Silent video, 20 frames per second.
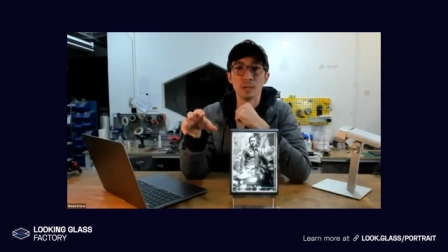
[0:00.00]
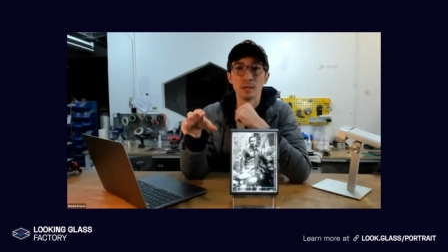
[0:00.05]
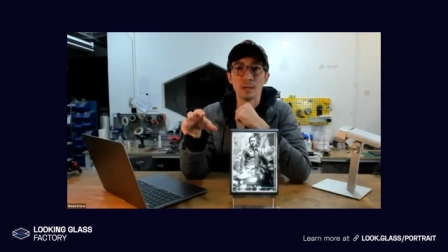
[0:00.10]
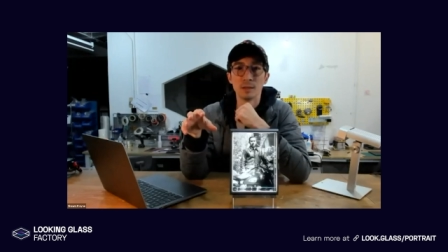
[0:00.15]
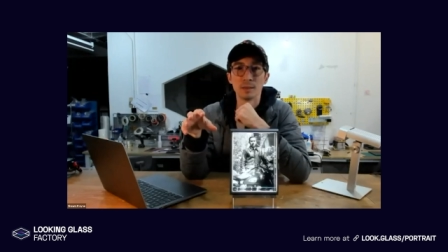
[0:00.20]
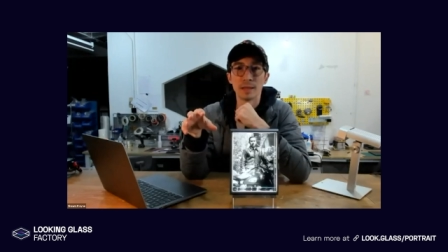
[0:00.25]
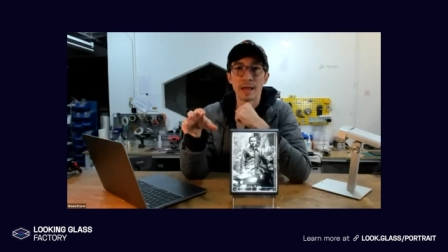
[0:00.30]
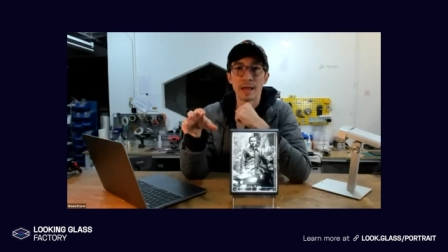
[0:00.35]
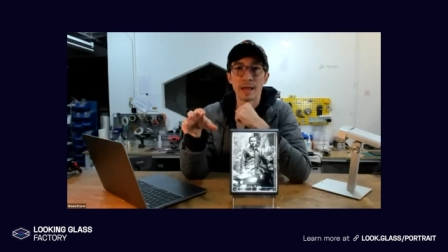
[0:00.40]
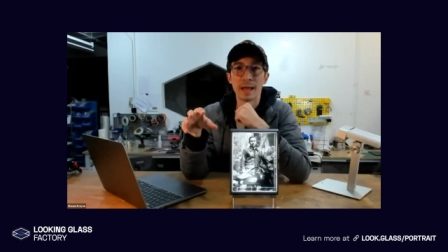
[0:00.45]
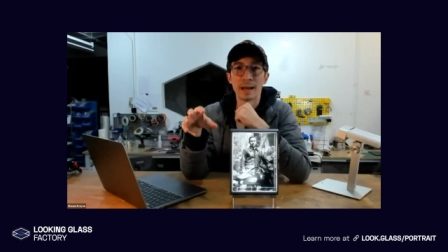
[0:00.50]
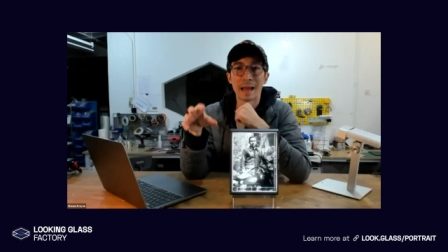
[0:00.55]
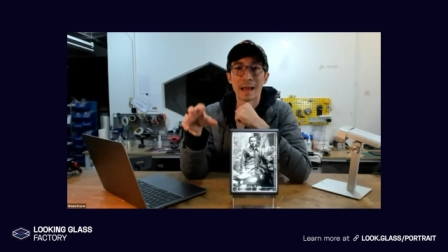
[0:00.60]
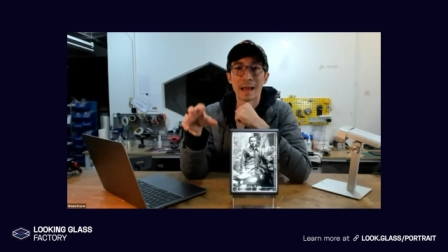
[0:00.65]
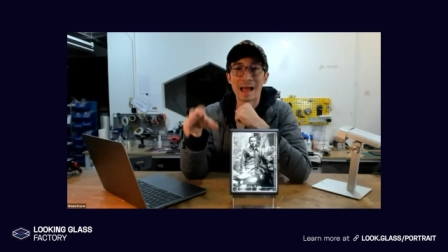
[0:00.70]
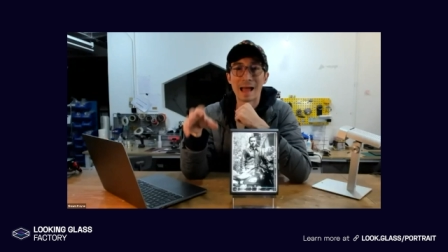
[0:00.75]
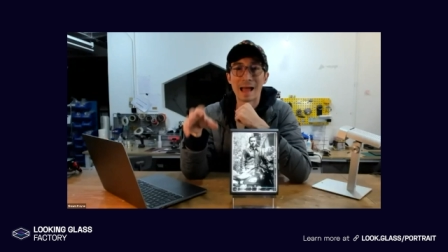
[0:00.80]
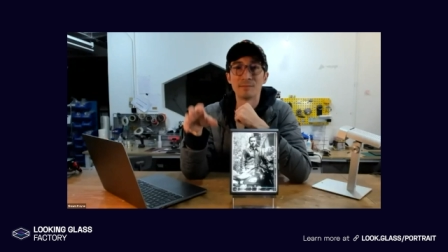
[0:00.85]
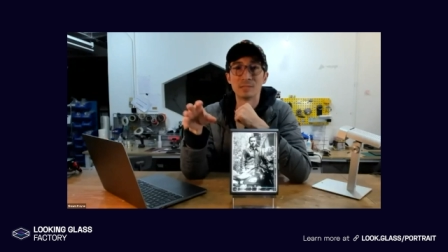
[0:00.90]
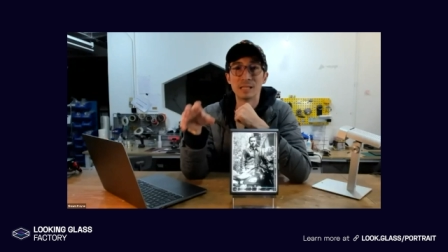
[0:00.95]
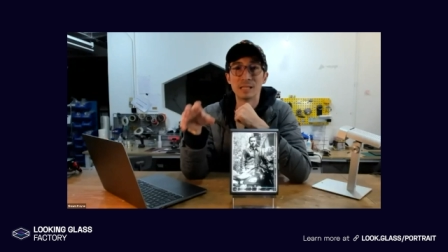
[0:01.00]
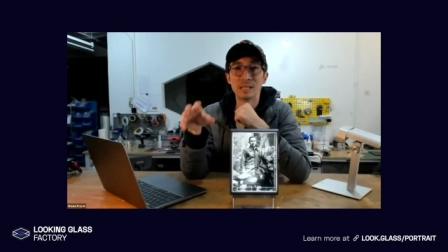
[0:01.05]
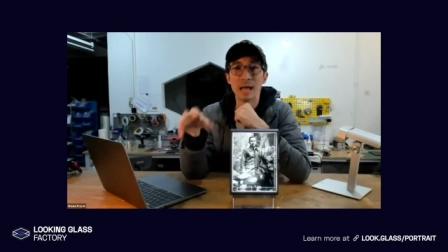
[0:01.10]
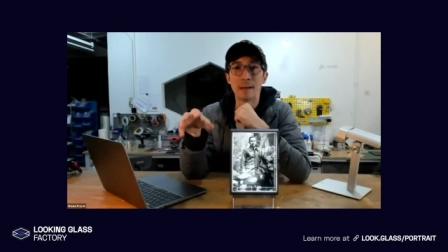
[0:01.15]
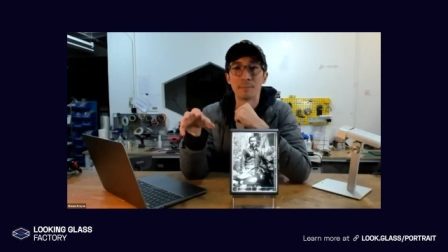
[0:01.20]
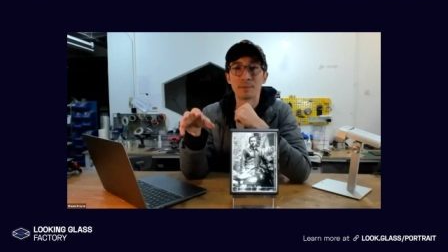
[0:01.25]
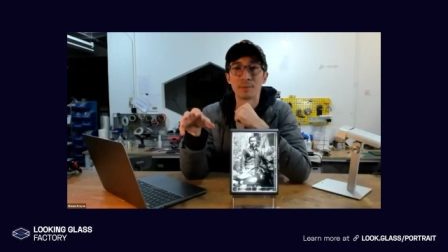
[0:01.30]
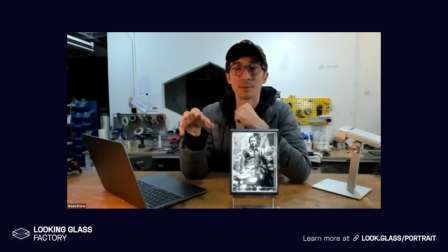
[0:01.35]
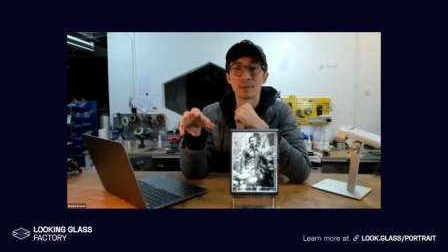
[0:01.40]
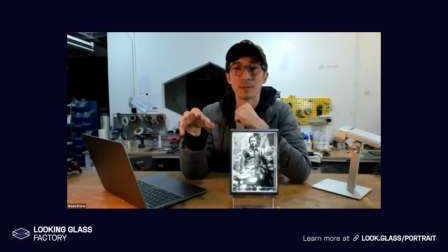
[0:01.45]
that have
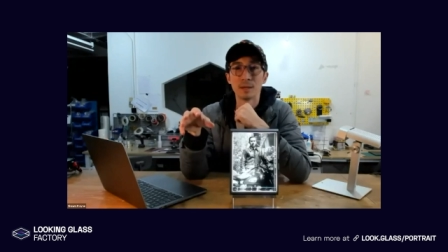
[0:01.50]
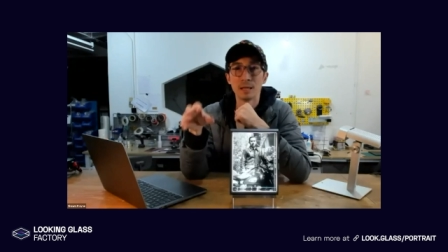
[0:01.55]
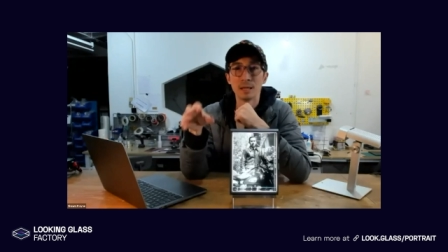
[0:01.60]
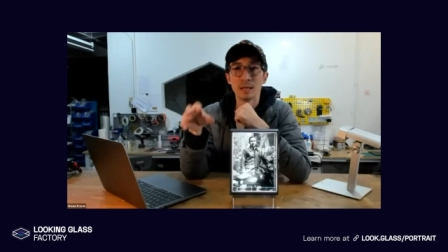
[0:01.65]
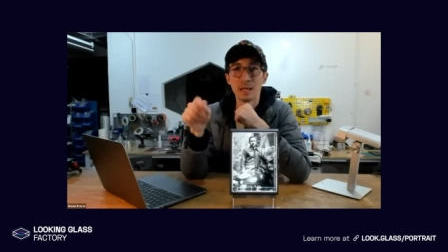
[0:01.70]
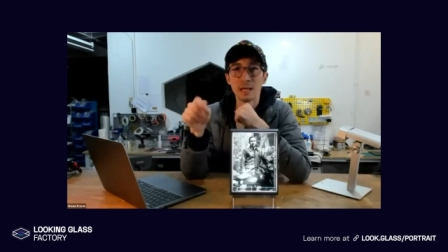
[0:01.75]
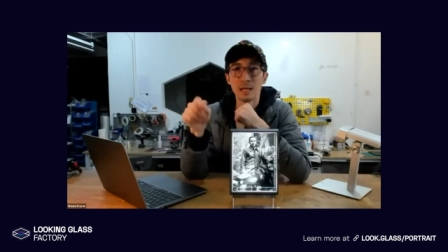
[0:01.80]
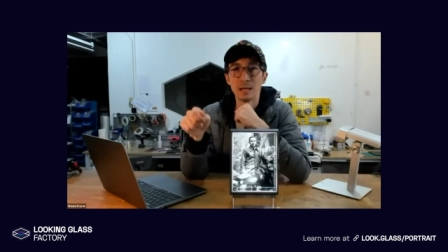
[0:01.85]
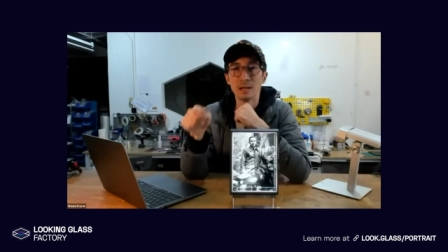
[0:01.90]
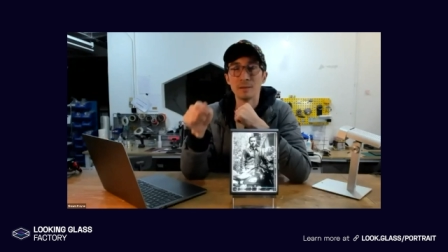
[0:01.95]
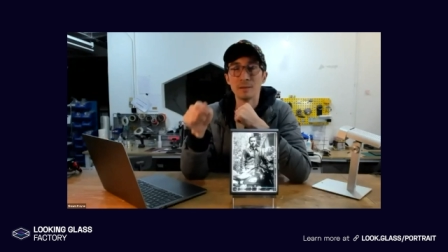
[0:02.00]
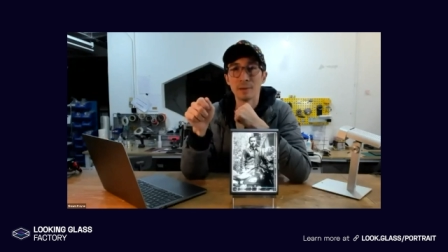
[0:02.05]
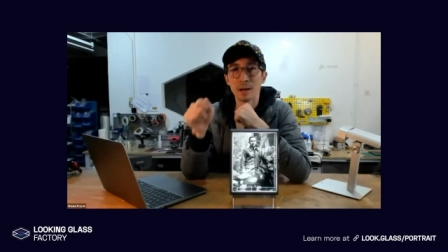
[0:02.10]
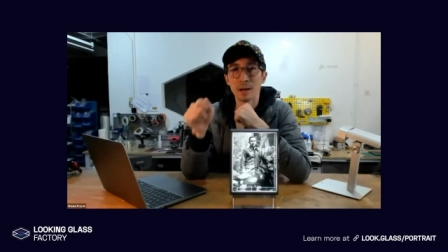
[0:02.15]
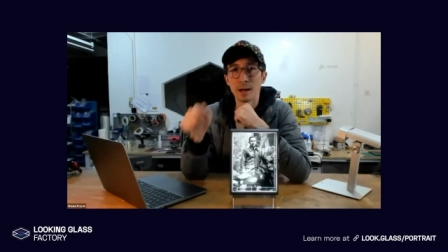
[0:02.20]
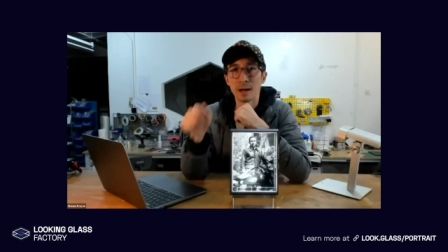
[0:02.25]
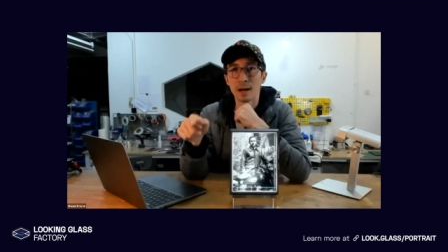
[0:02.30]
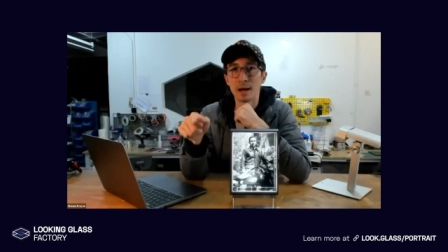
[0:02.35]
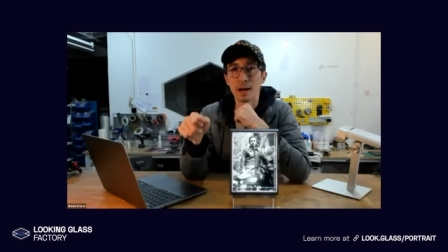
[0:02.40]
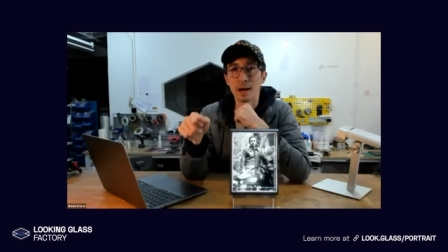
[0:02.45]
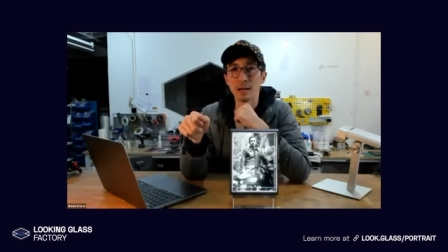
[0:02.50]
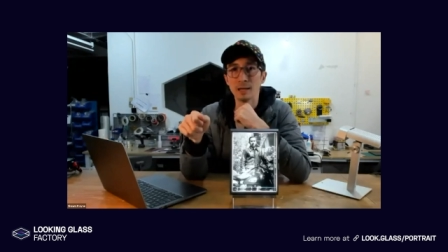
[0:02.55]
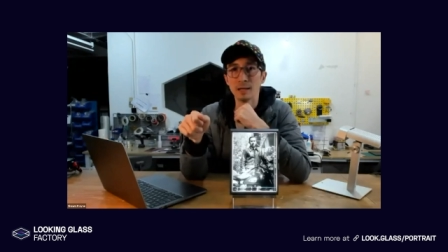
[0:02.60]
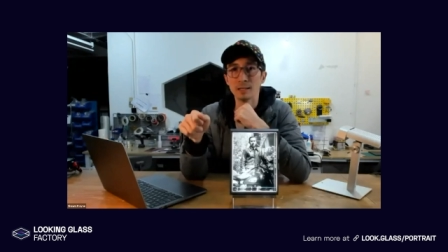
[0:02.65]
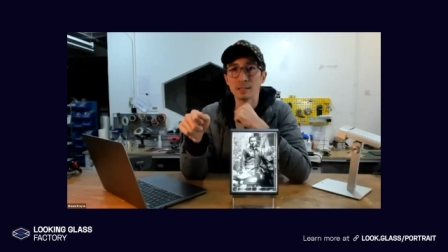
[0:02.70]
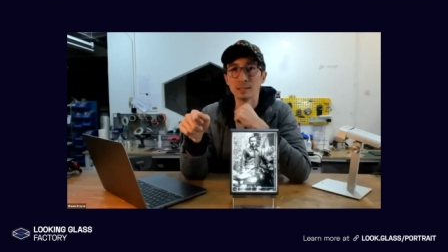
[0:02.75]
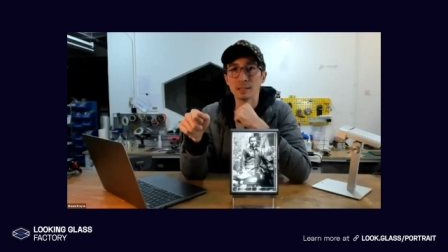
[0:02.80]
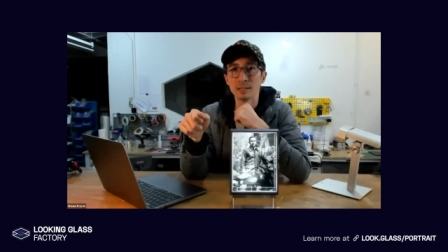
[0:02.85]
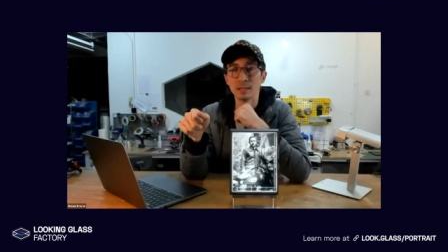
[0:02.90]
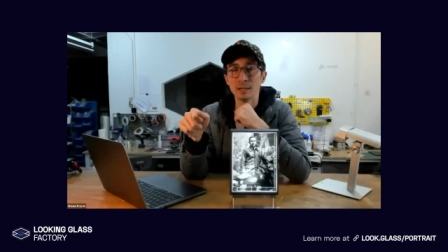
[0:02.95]
depth hidden
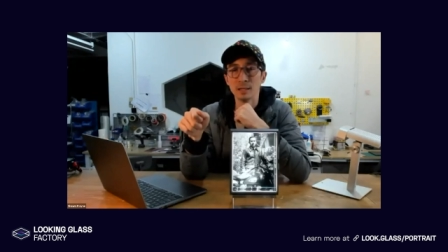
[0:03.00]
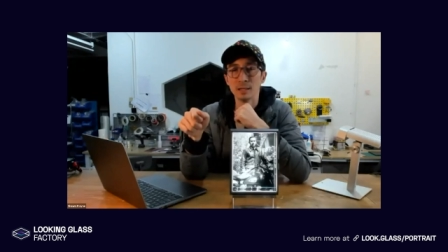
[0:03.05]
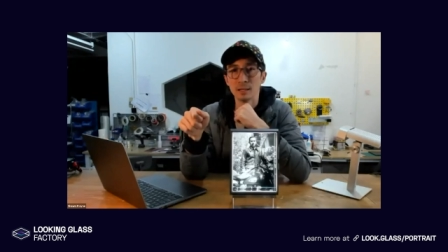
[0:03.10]
behind